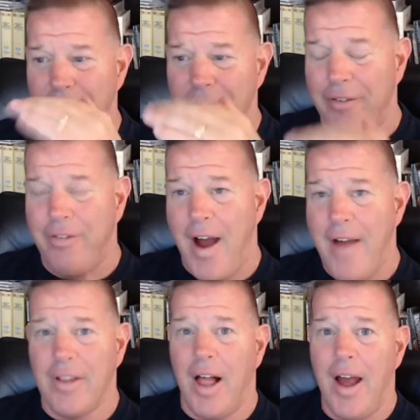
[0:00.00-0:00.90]
5
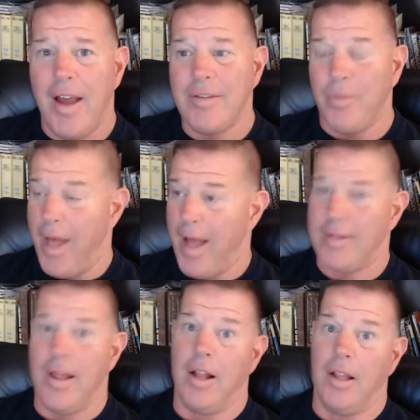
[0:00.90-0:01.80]
lines. Well, that's
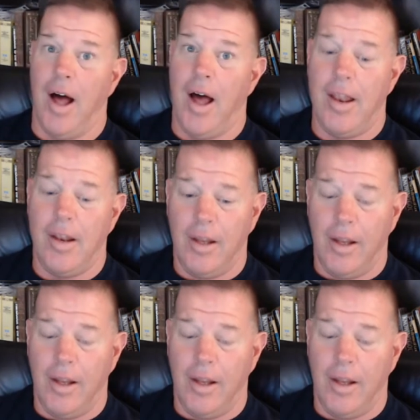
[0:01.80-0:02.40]
not a lot.